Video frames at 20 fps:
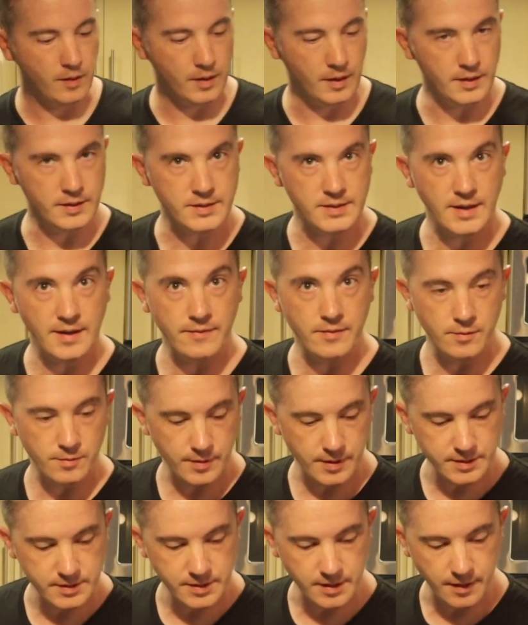Gonna save the
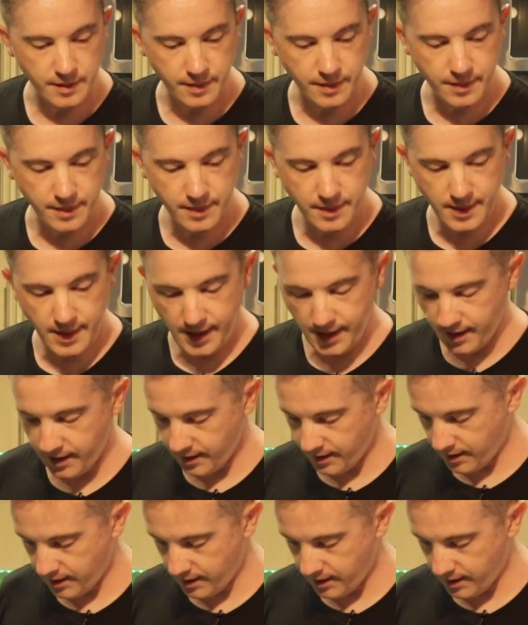rest of that.